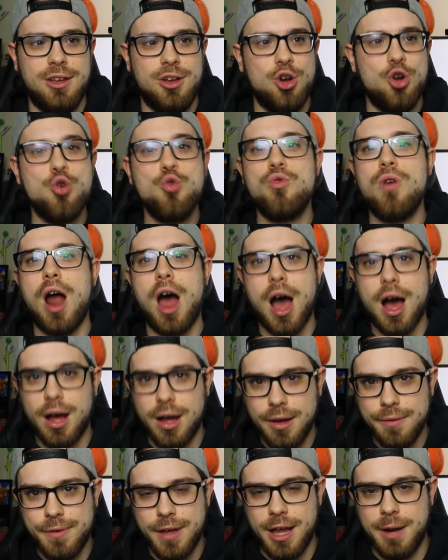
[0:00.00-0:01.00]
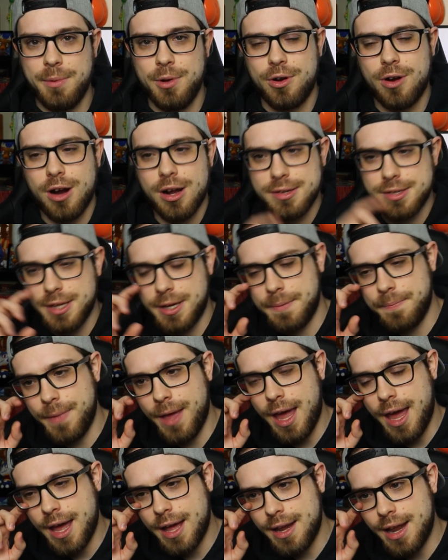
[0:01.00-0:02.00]
hoorah of Animal Crossing.
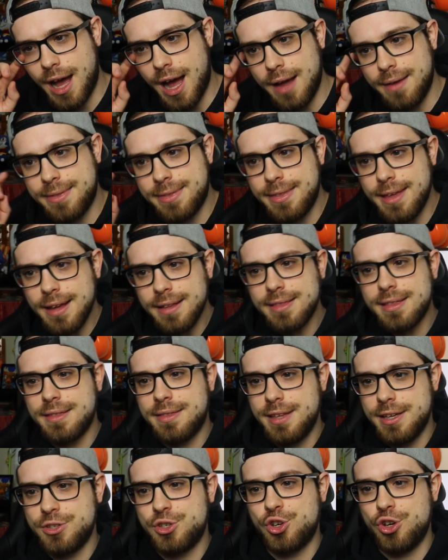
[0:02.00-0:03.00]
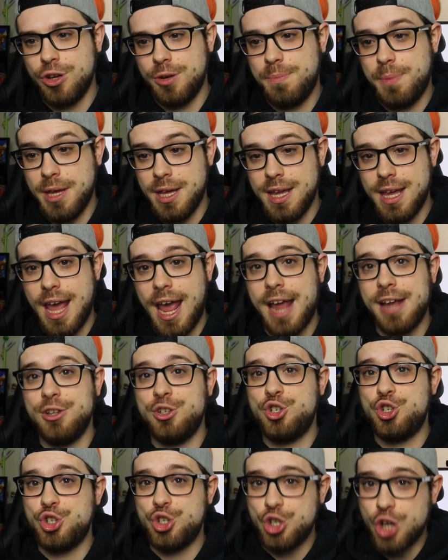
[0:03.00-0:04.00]
And I think that this could be a
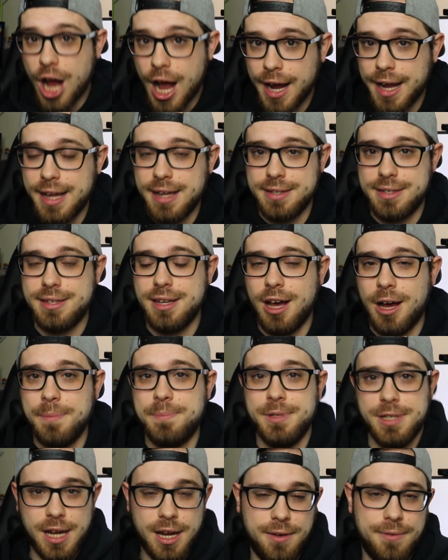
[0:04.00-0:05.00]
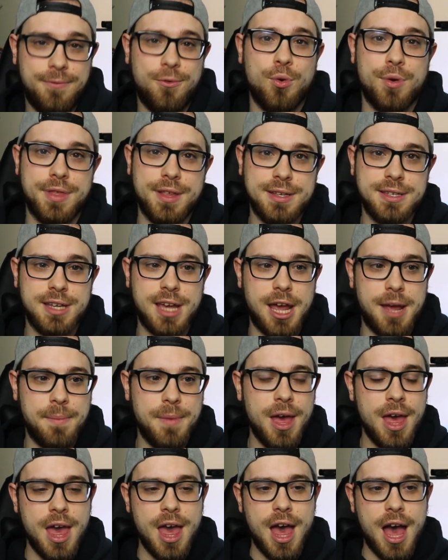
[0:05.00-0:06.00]
giant update for this game.
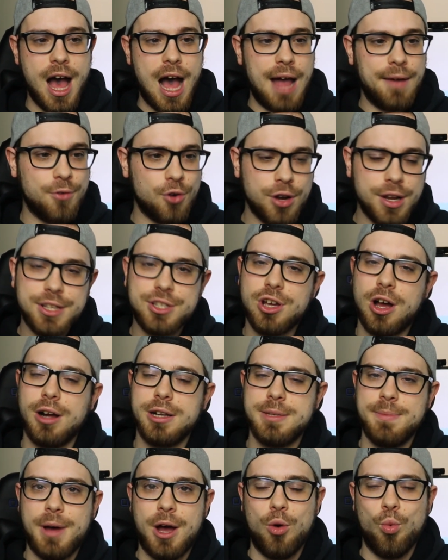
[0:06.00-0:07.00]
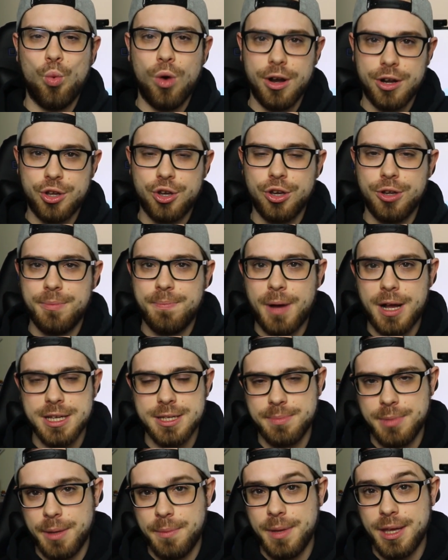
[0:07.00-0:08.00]
I've already talked about what could
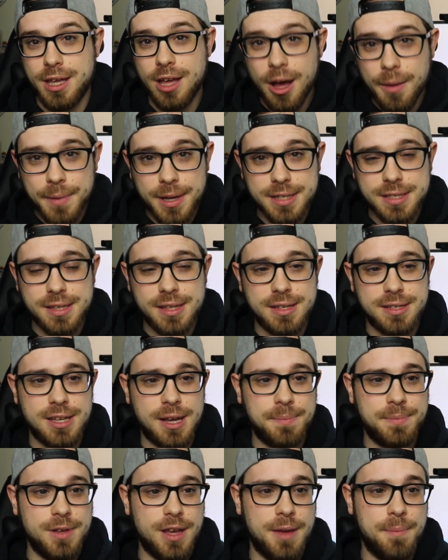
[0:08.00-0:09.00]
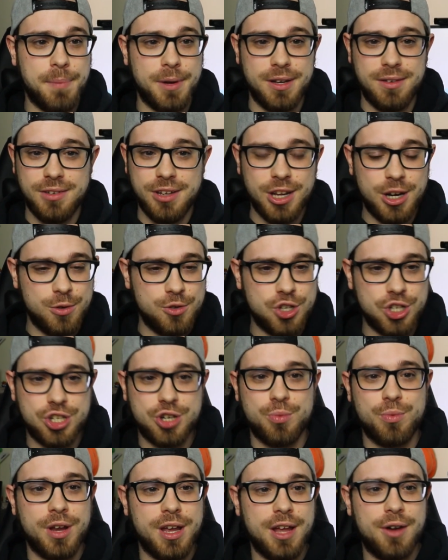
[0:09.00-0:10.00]
possibly be coming to this update, but you know,
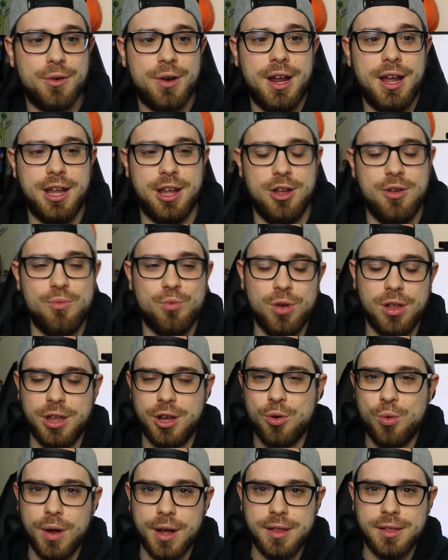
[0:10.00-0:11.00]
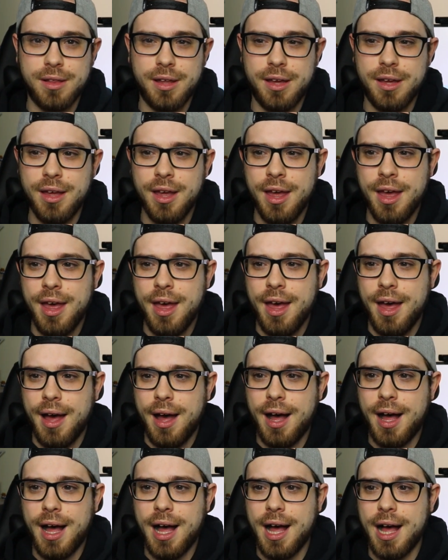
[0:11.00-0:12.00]
just to reiterate really quickly,
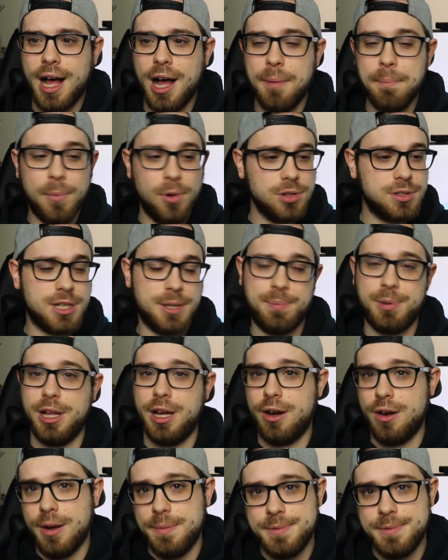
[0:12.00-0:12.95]
uh, a multiplayer